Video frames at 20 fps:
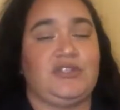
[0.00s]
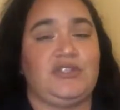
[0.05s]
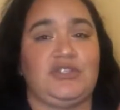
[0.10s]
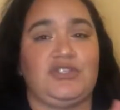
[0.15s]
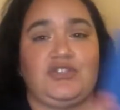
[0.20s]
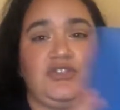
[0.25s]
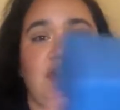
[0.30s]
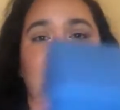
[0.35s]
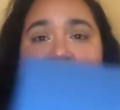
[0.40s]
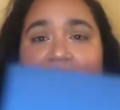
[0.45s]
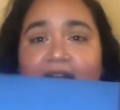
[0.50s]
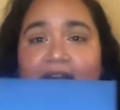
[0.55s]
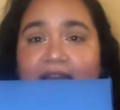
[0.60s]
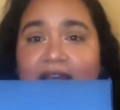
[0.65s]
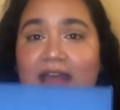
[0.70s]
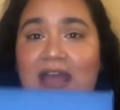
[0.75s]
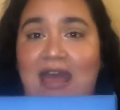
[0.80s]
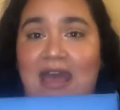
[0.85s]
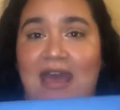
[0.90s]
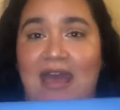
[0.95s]
going to
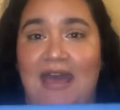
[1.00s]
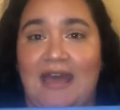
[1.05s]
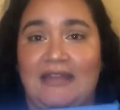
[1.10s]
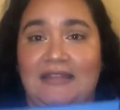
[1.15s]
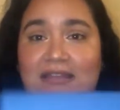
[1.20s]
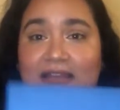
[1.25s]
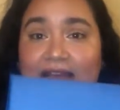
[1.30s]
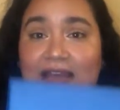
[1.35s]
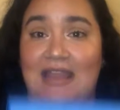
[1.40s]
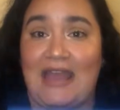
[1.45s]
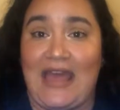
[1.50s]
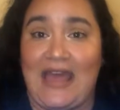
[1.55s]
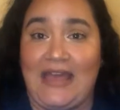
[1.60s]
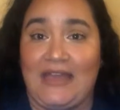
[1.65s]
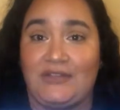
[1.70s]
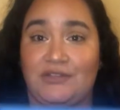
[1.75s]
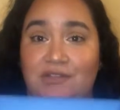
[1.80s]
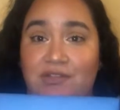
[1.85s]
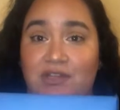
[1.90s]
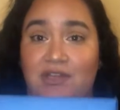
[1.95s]
try to add the
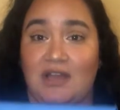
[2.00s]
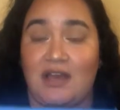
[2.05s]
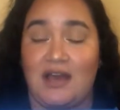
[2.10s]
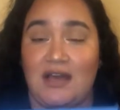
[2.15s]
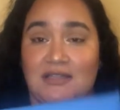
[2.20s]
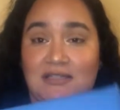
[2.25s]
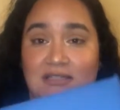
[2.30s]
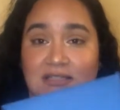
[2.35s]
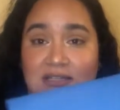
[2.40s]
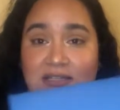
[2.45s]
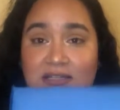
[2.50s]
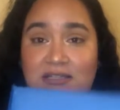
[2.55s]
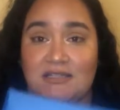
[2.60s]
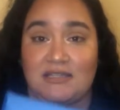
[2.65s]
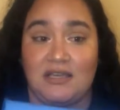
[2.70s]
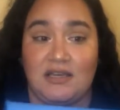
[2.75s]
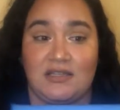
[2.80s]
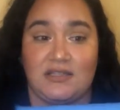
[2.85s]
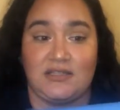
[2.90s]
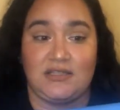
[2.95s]
land or the
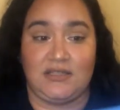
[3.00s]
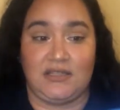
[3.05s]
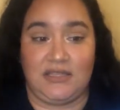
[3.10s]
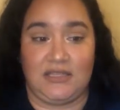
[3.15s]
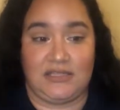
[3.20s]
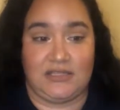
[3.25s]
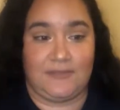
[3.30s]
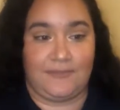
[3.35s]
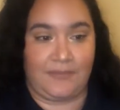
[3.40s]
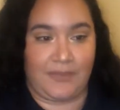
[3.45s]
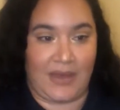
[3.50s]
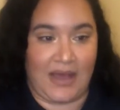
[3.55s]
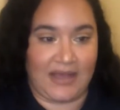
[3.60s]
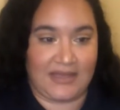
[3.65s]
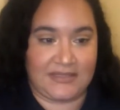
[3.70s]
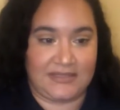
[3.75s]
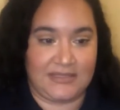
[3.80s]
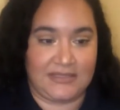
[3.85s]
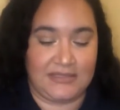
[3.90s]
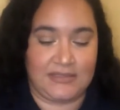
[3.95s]
continents onto these
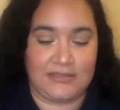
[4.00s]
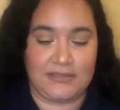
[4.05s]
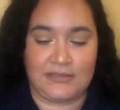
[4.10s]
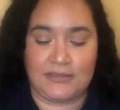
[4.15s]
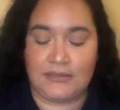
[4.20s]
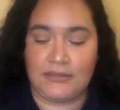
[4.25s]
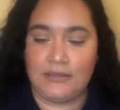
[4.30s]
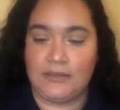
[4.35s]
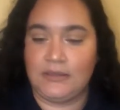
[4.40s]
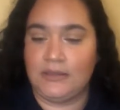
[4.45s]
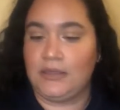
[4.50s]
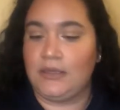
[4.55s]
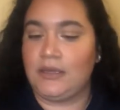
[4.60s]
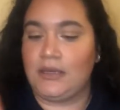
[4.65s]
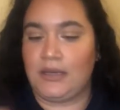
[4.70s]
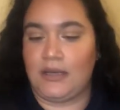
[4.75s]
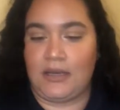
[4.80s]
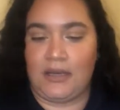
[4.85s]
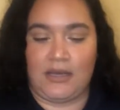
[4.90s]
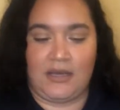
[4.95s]
boxes
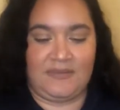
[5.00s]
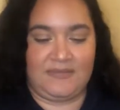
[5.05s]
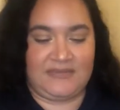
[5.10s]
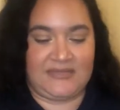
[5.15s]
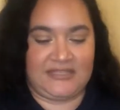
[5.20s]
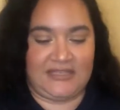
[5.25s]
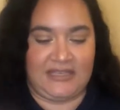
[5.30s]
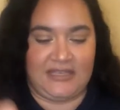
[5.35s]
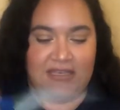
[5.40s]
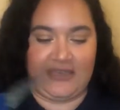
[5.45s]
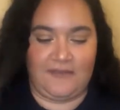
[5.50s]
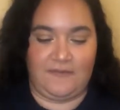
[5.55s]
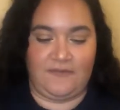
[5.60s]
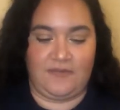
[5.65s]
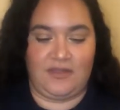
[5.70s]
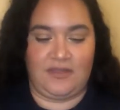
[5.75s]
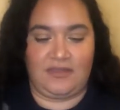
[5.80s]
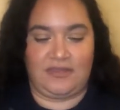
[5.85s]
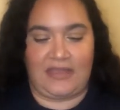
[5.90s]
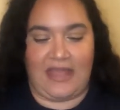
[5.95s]
to
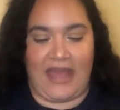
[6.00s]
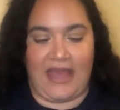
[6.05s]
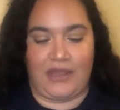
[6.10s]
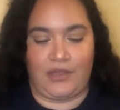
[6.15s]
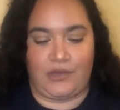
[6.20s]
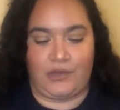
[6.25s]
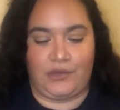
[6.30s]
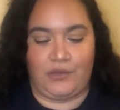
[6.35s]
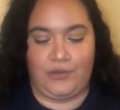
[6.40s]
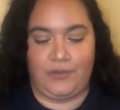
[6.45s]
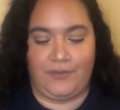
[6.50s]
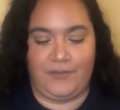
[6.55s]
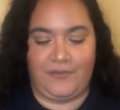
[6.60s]
give it that